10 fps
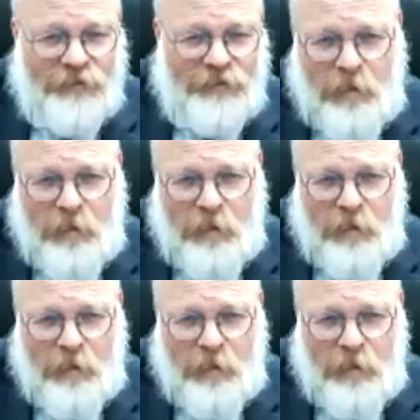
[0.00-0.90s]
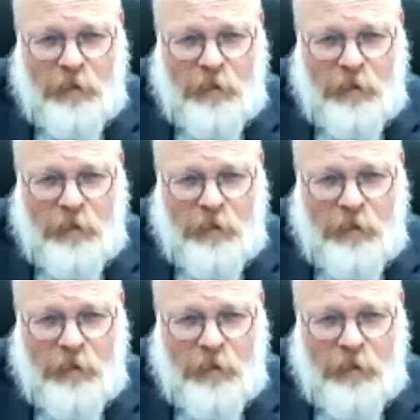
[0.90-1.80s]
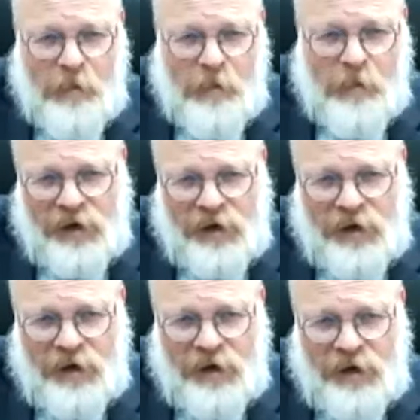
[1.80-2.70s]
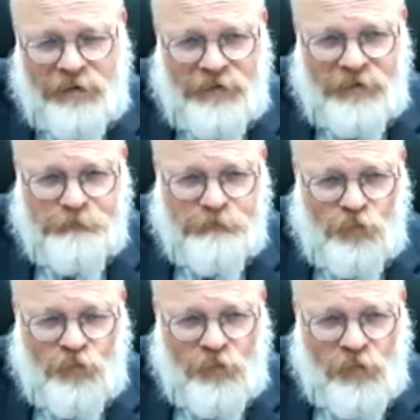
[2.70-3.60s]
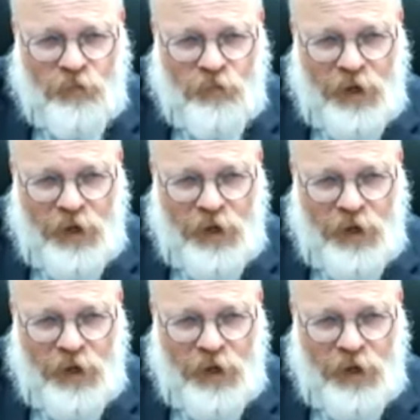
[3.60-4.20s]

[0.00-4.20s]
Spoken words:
Nobody speaks.